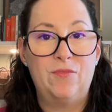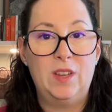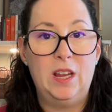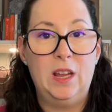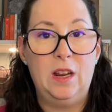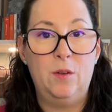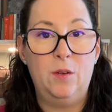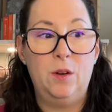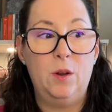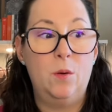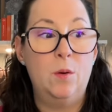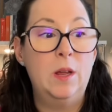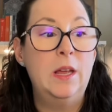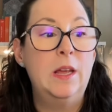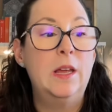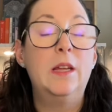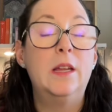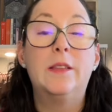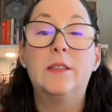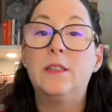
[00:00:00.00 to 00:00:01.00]
I don't know.
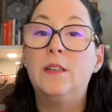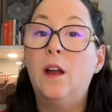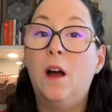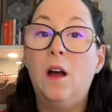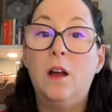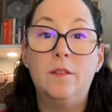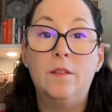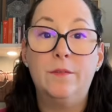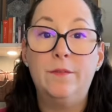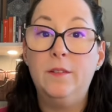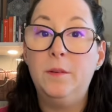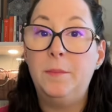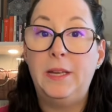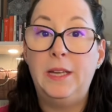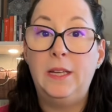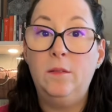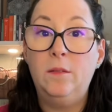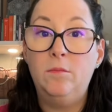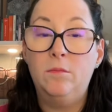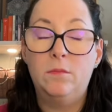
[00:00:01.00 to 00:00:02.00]
It's not for
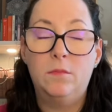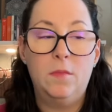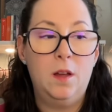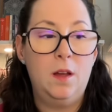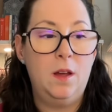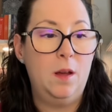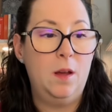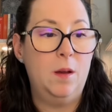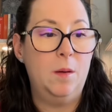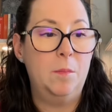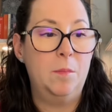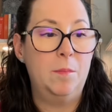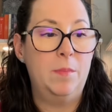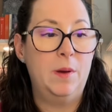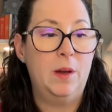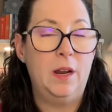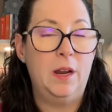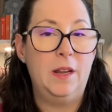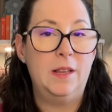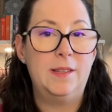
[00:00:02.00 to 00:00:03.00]
me, um,
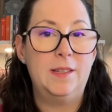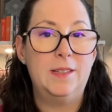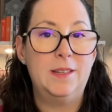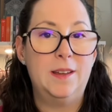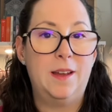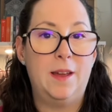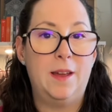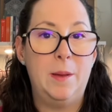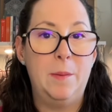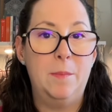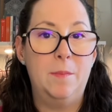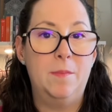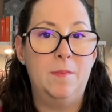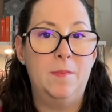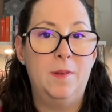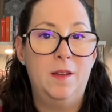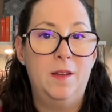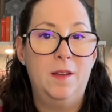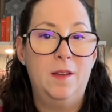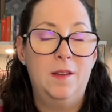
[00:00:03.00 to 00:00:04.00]
but I'm
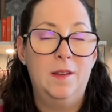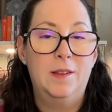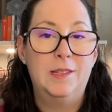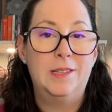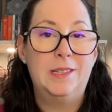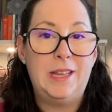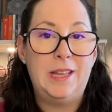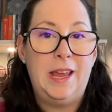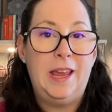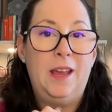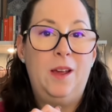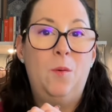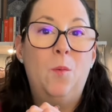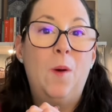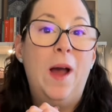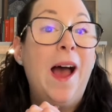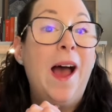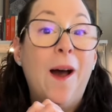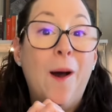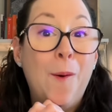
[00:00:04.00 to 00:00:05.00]
saying
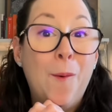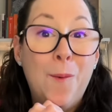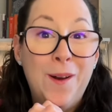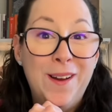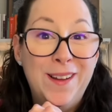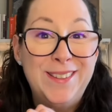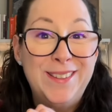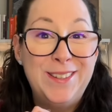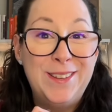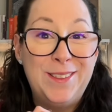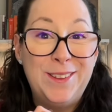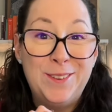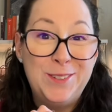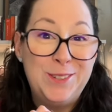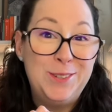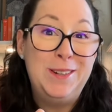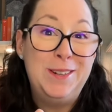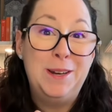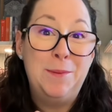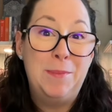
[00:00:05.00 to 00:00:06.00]
wow to
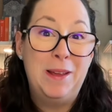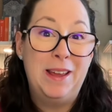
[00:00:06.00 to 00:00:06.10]
those who did